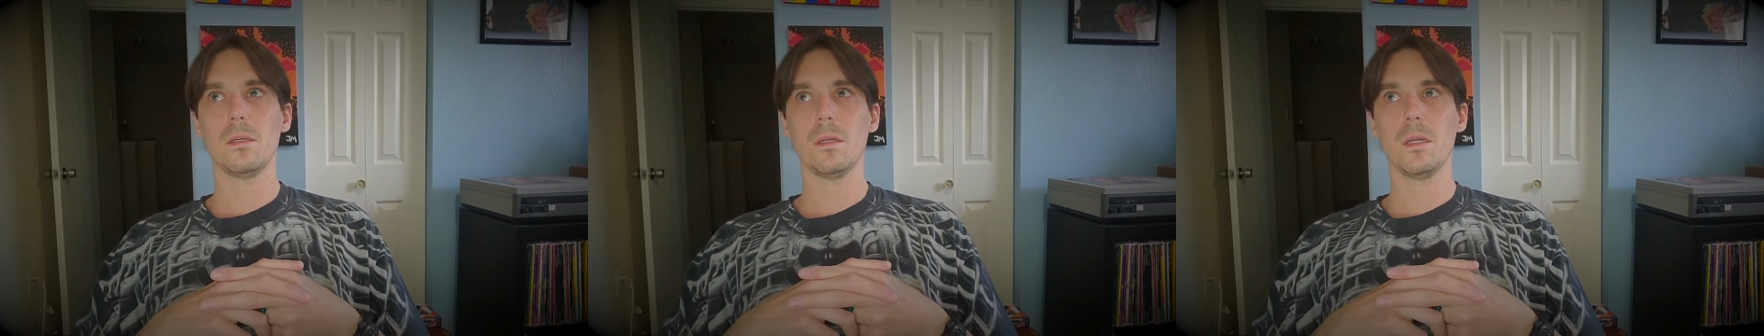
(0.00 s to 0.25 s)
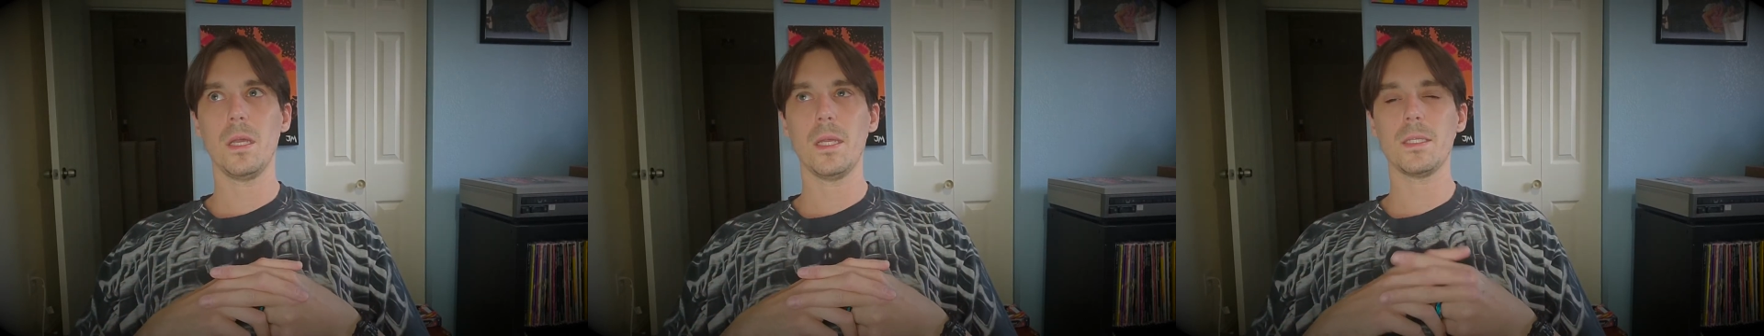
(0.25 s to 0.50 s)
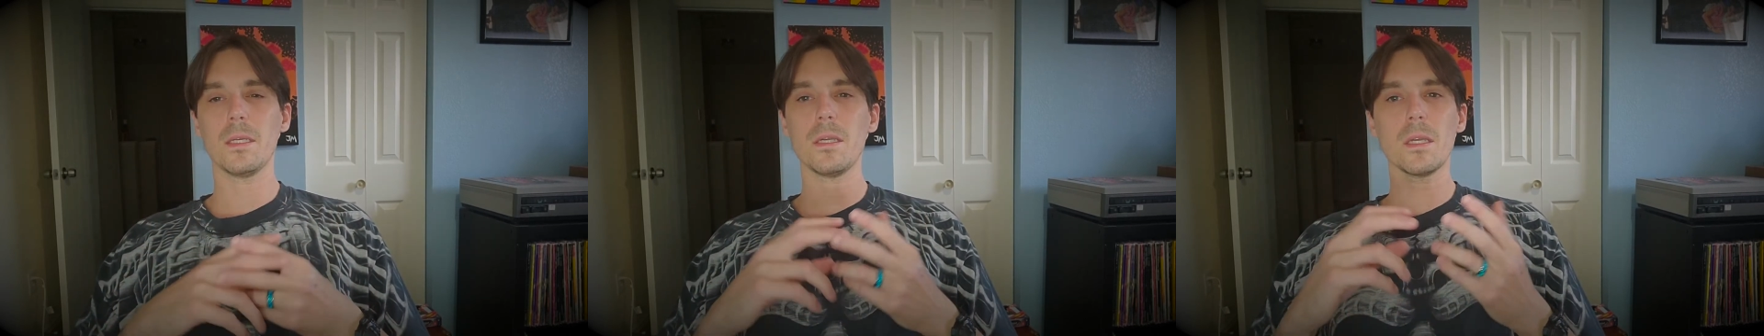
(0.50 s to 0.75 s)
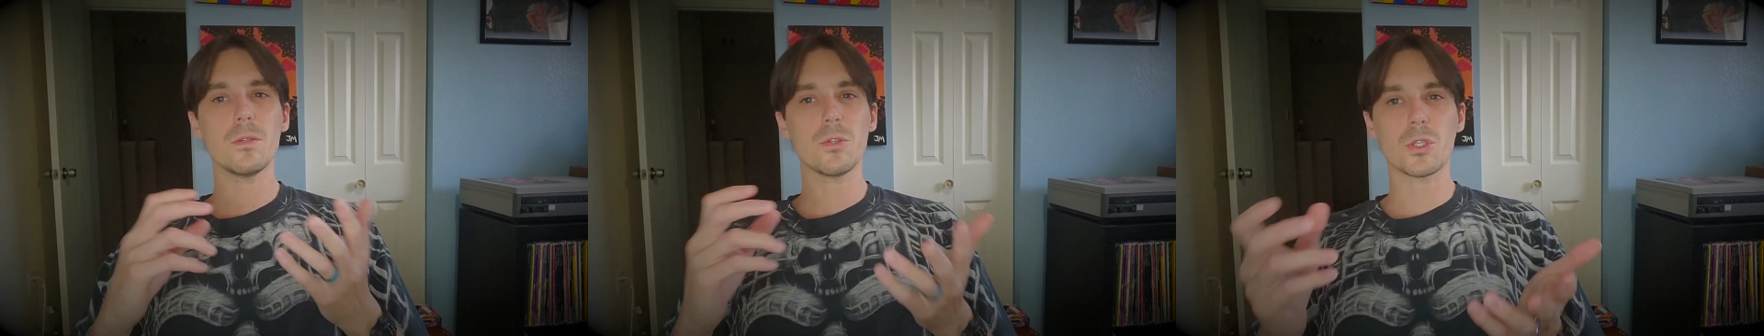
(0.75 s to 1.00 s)
It doesn't
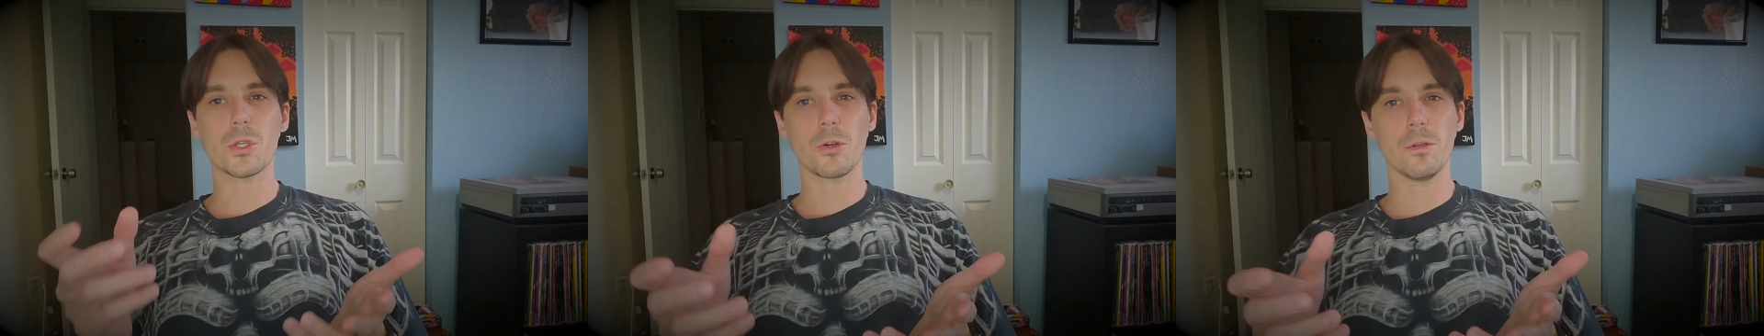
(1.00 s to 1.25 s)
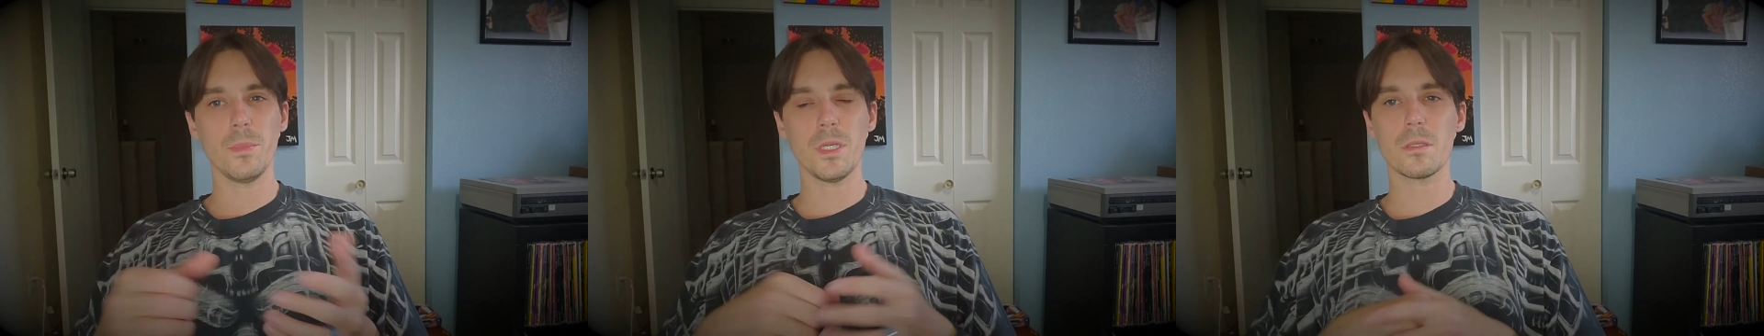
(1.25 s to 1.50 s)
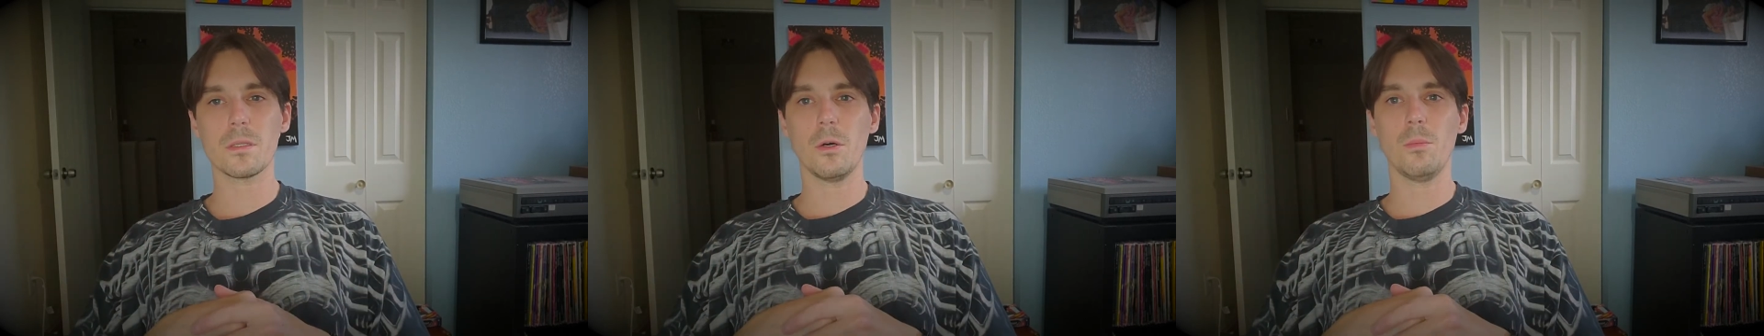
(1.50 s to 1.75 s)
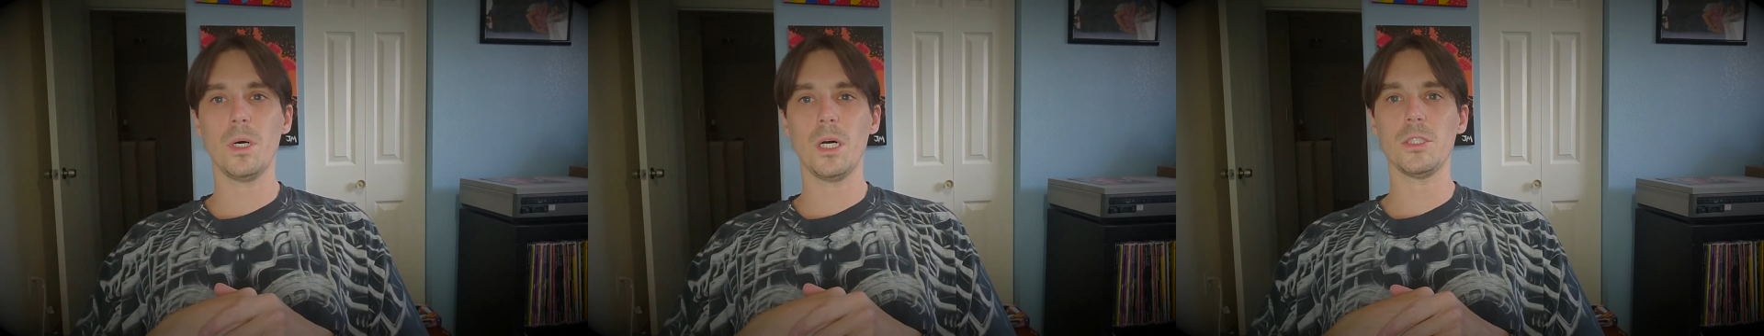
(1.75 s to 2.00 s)
concern me so
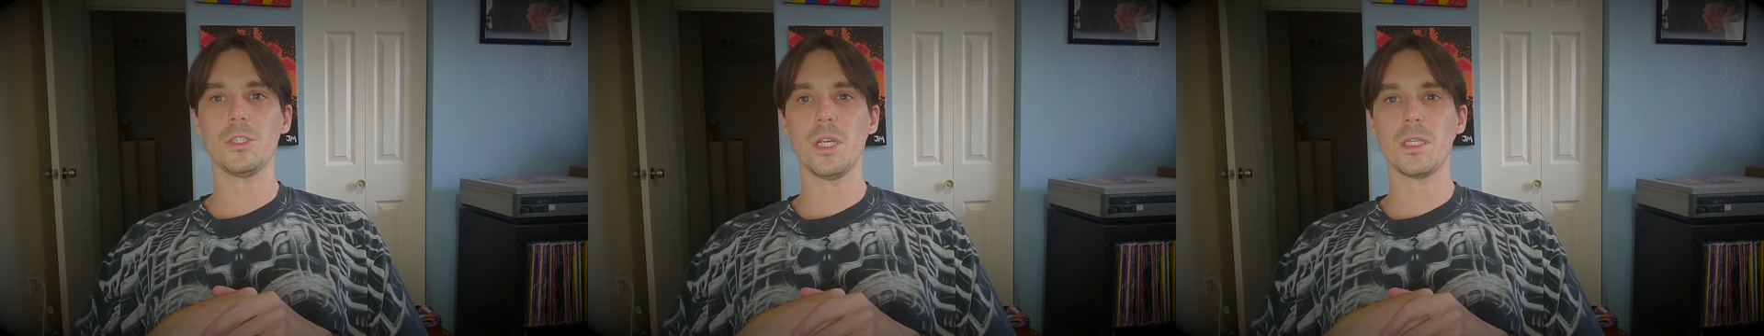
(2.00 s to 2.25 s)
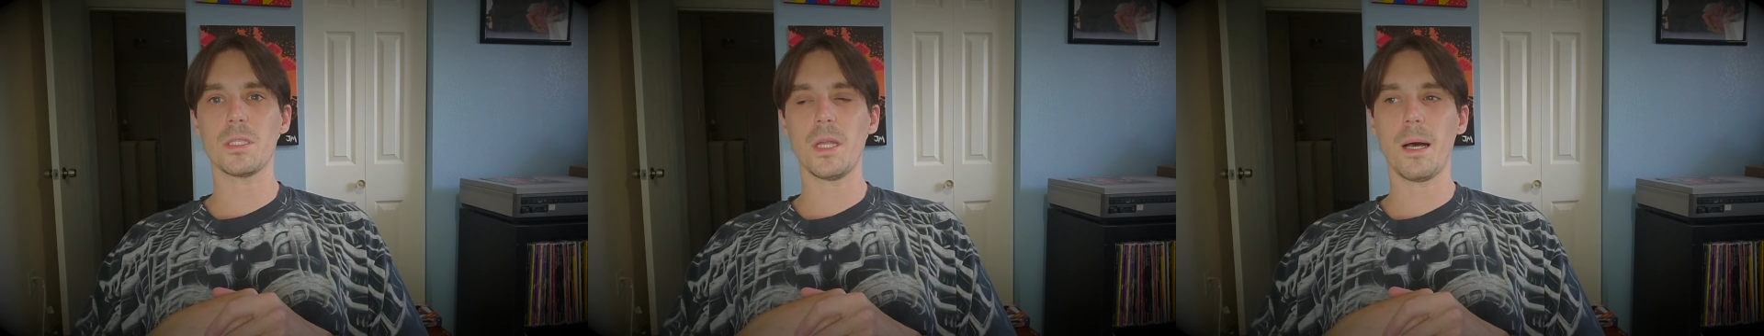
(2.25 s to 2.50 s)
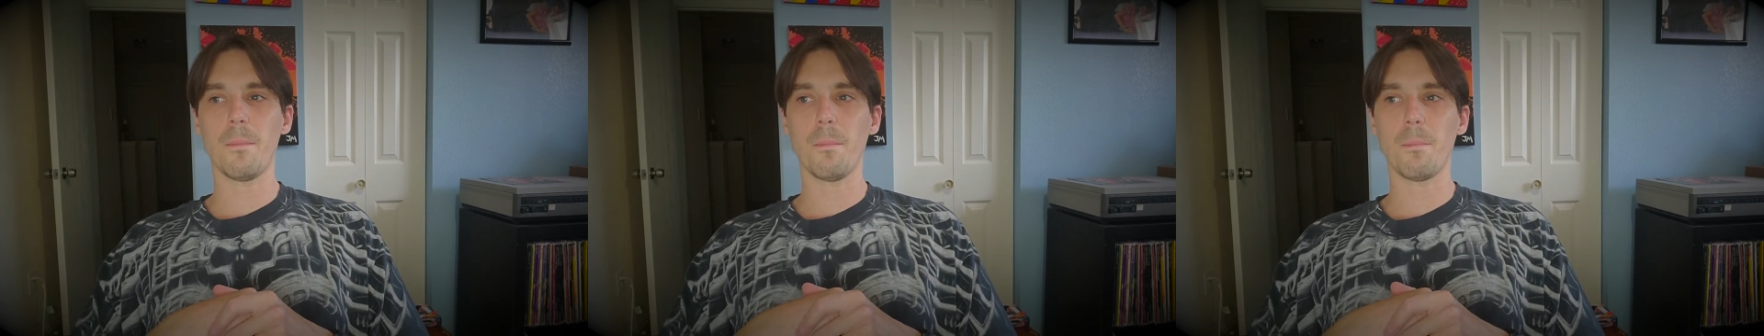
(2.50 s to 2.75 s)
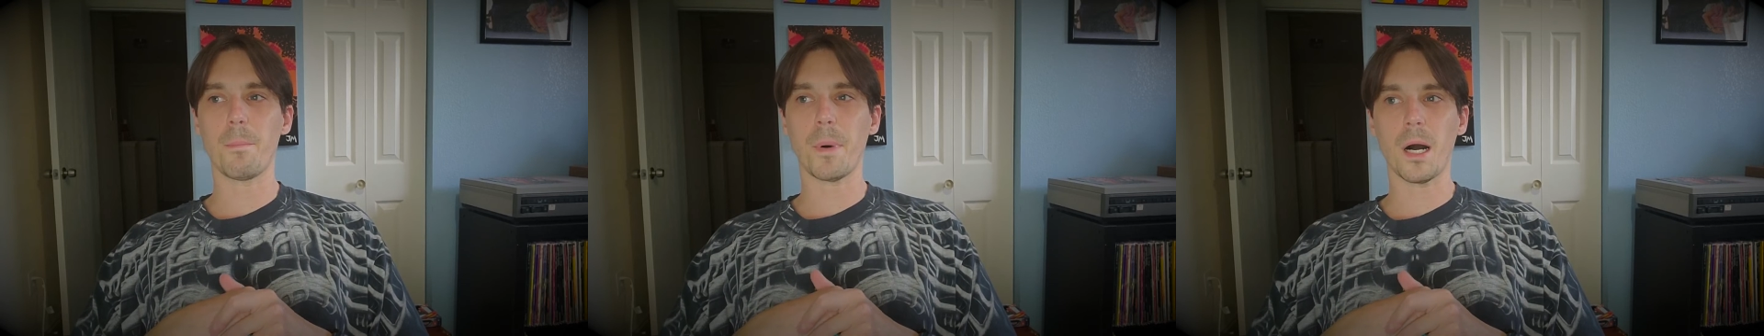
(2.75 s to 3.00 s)
much. It's
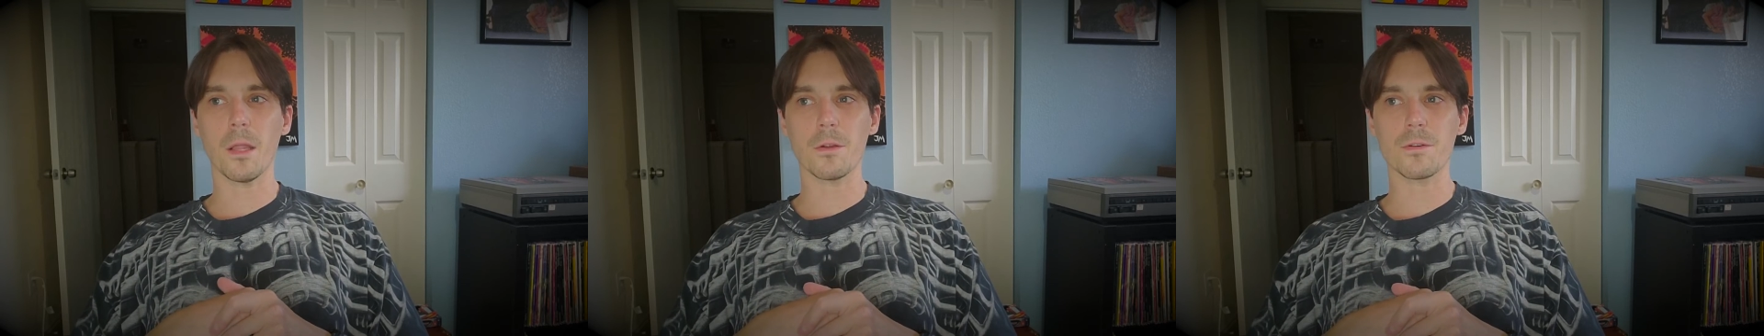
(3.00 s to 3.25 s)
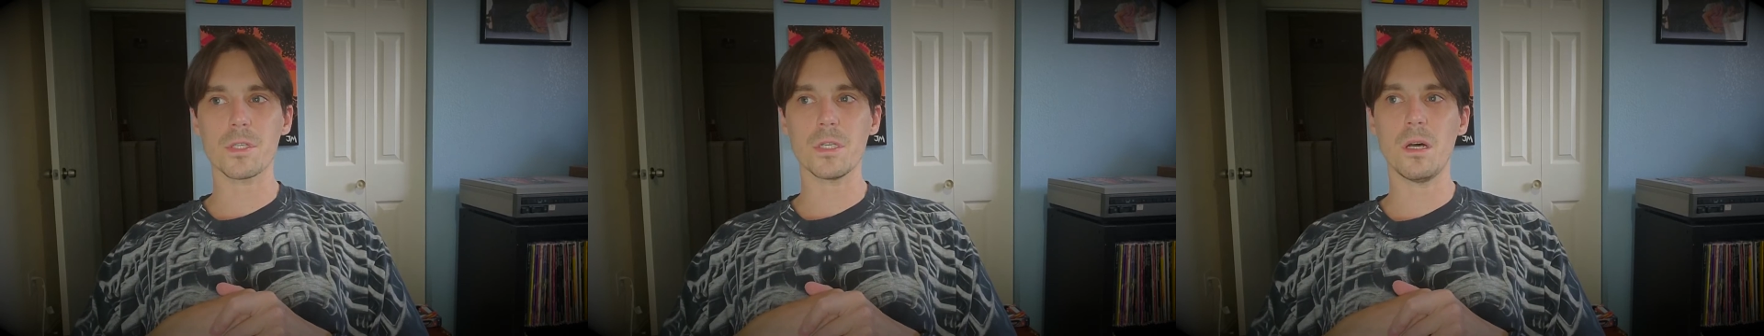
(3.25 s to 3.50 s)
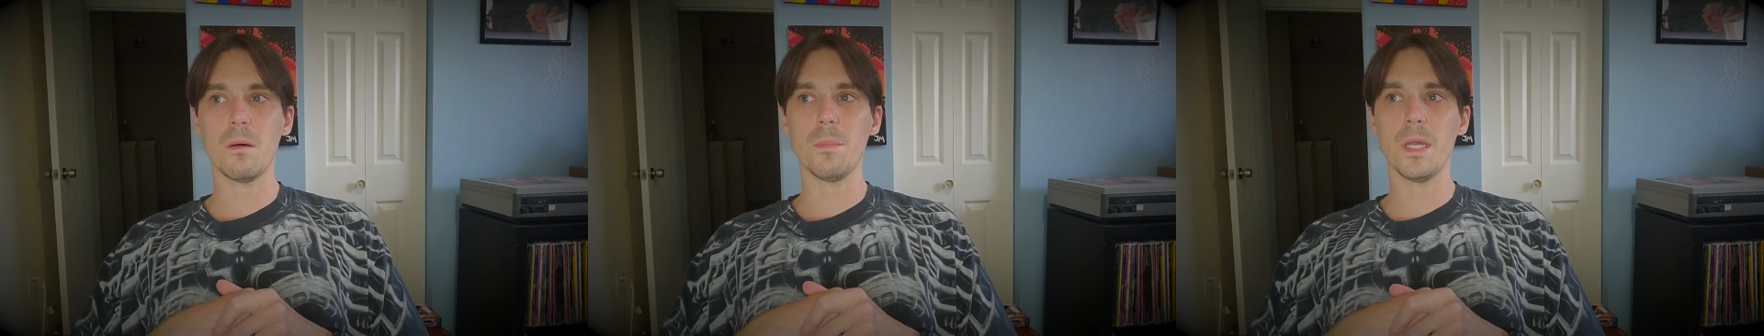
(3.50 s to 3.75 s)
not bothersome.